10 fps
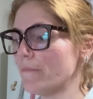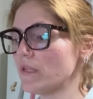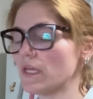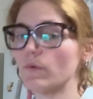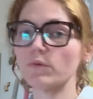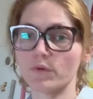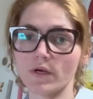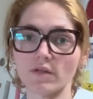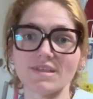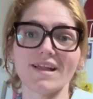They would
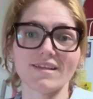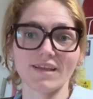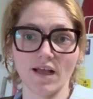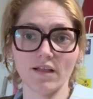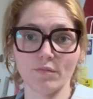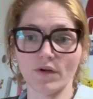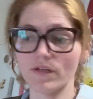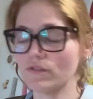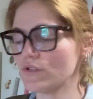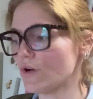pronounce it as challah
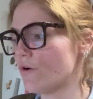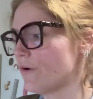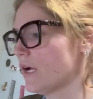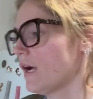bread. So